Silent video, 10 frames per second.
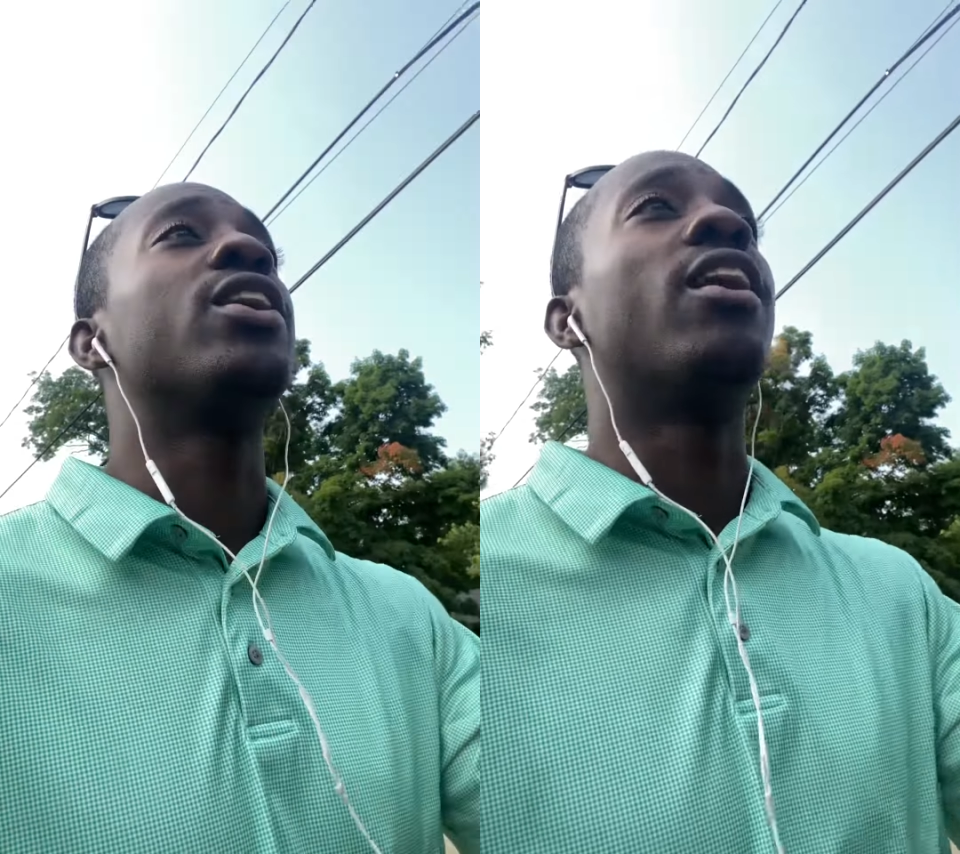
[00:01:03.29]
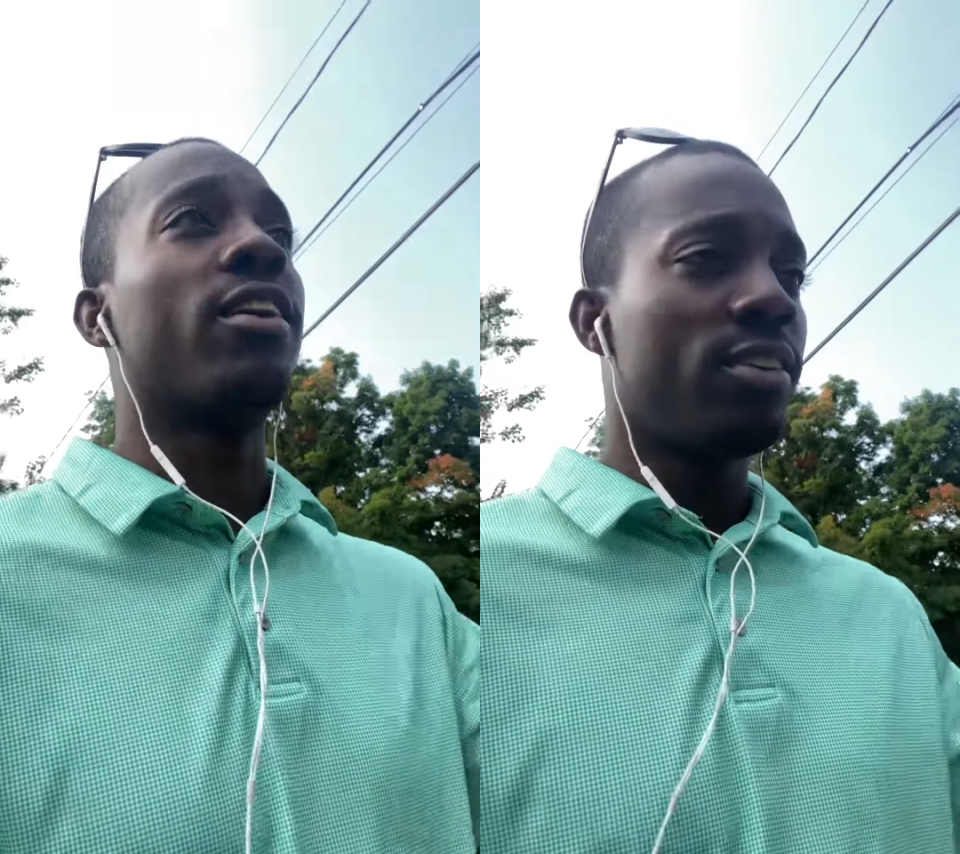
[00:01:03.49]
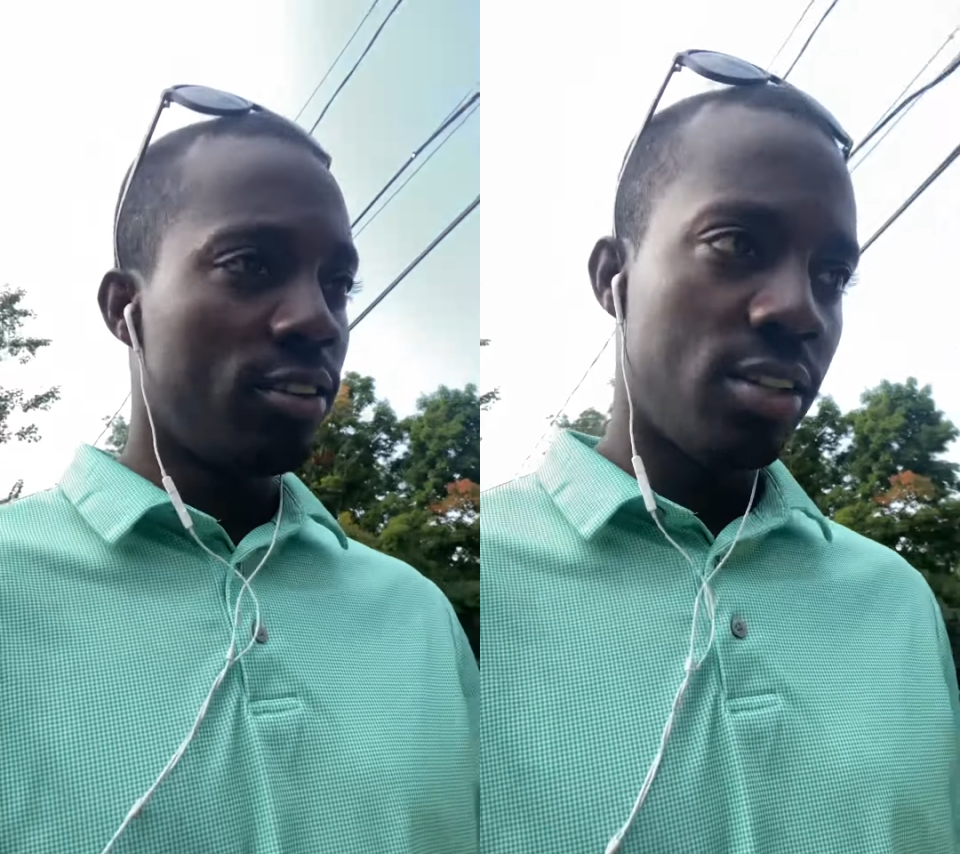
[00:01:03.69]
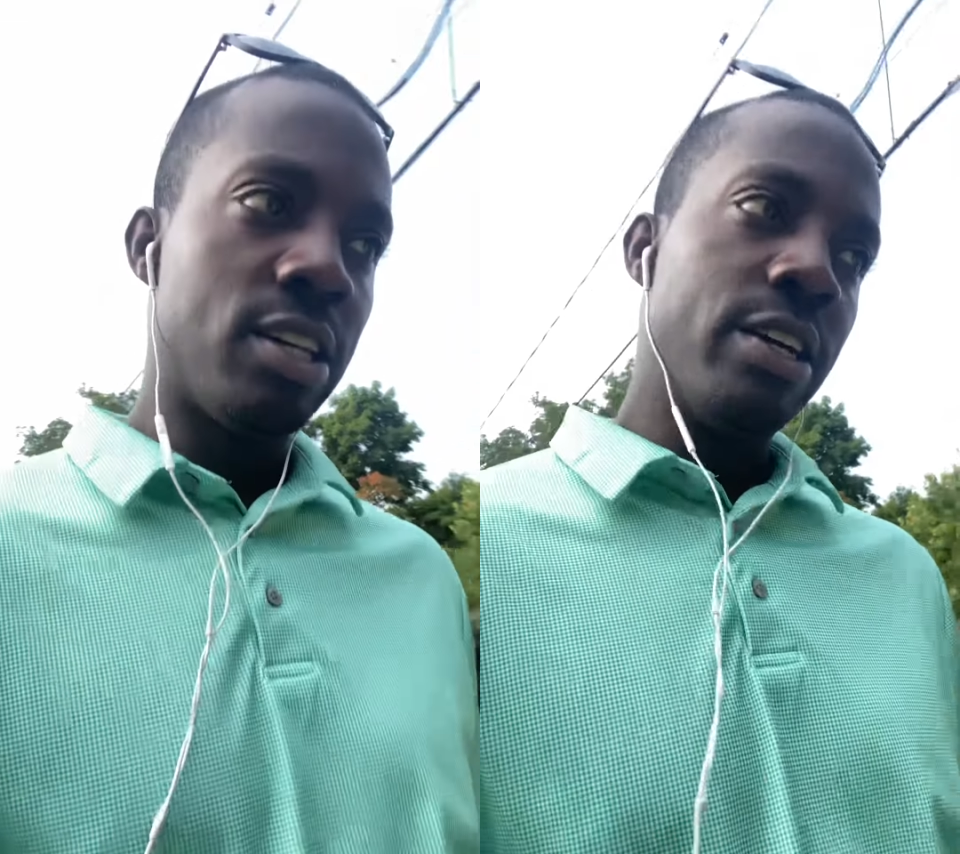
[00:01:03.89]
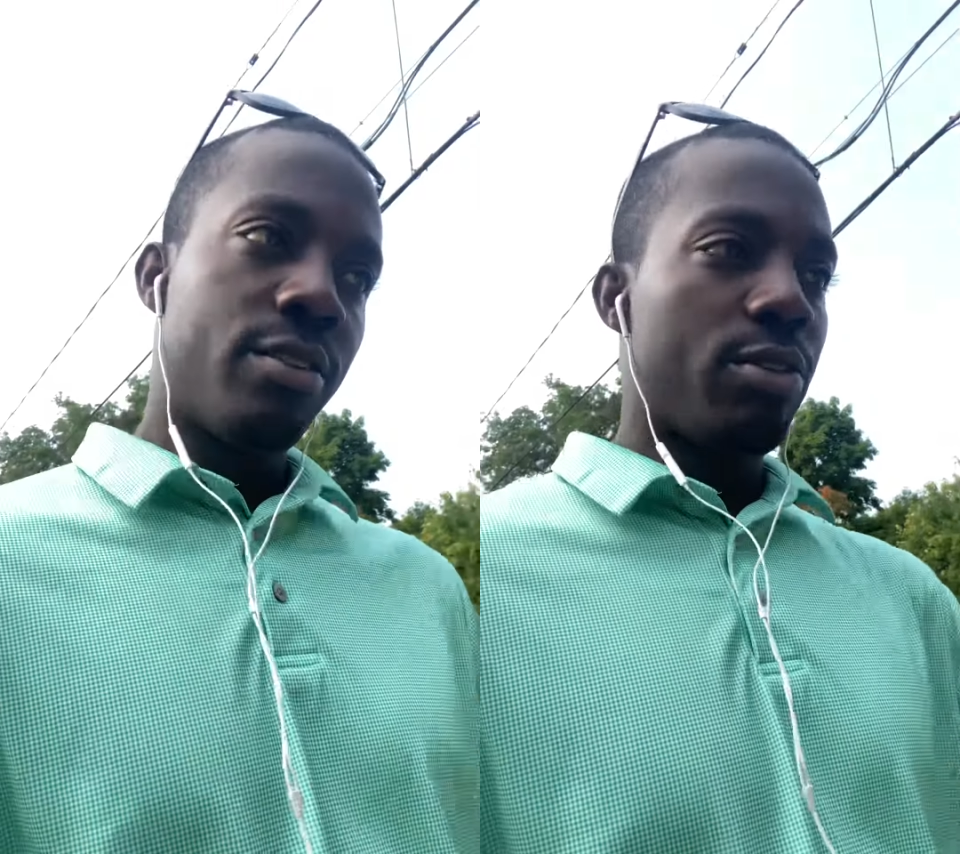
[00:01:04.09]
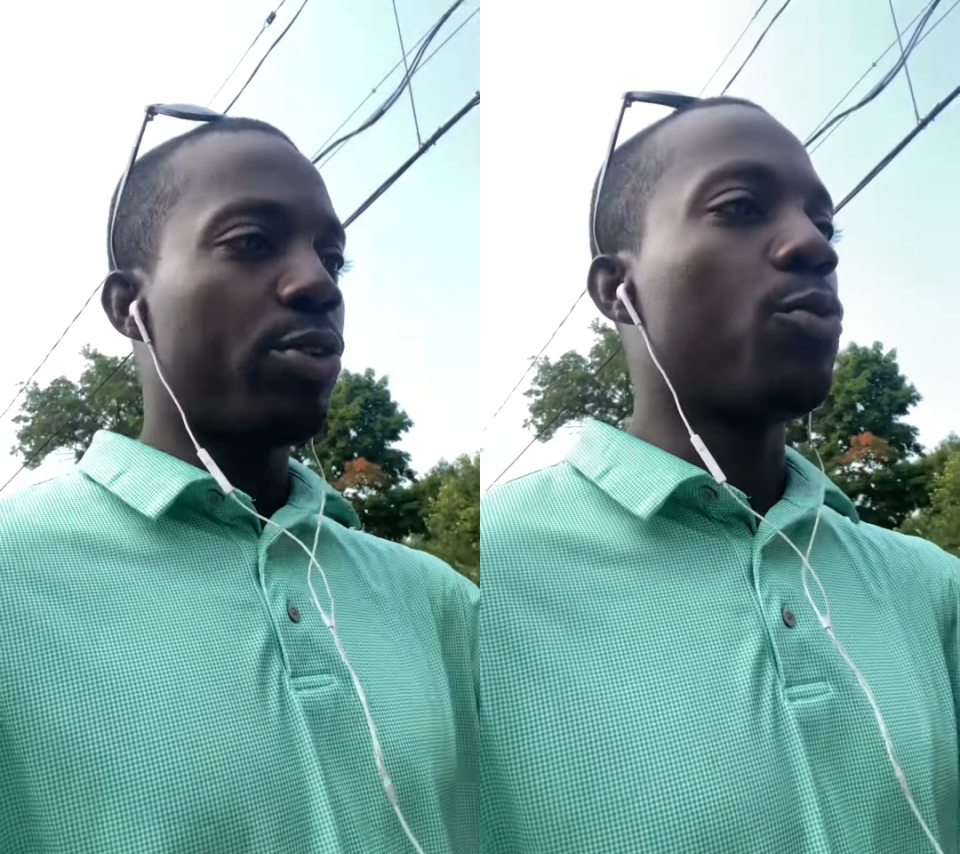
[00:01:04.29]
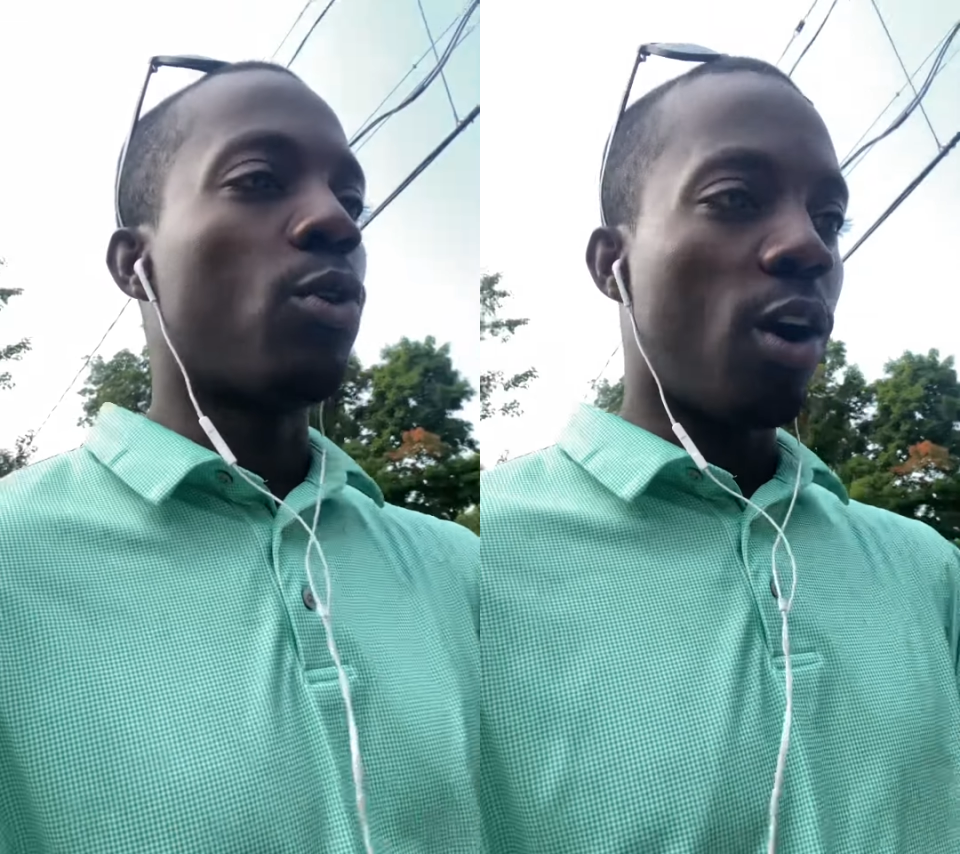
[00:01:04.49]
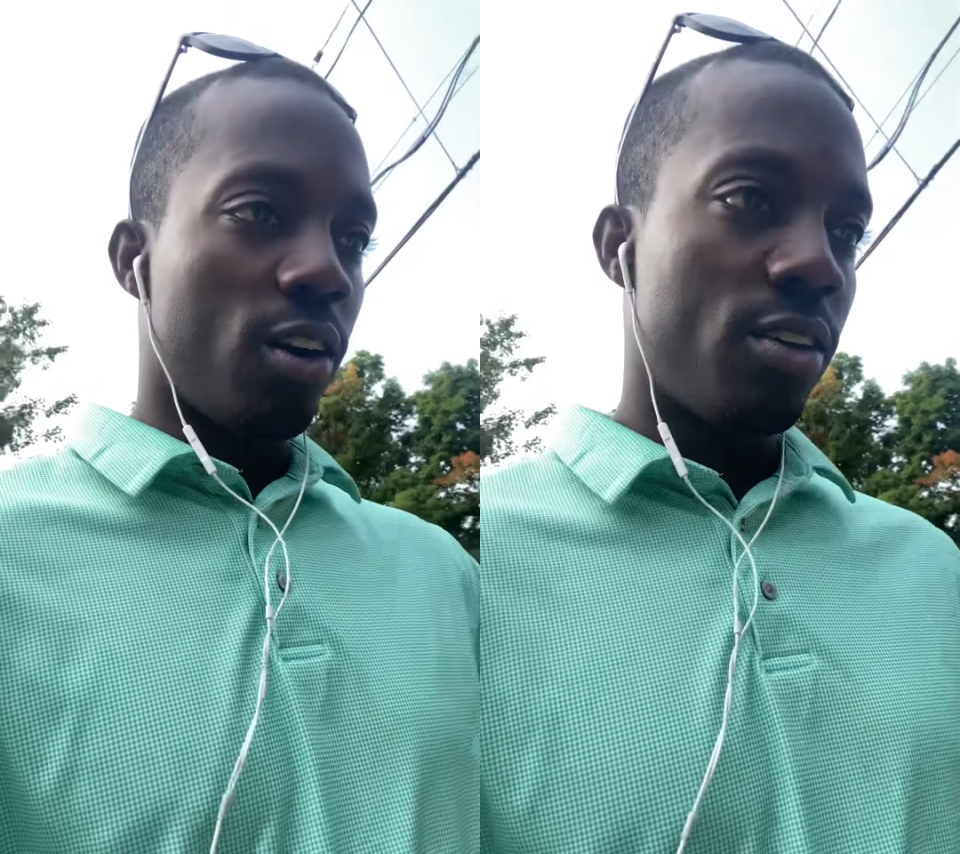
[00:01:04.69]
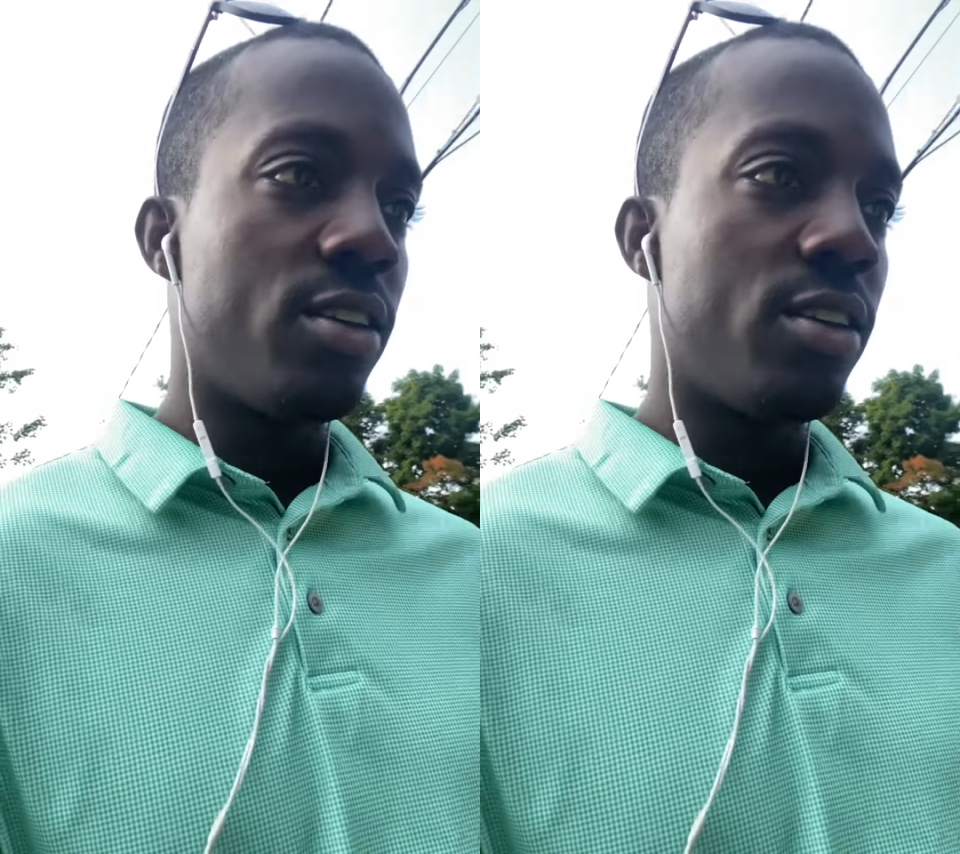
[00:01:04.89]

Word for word: young, very raw,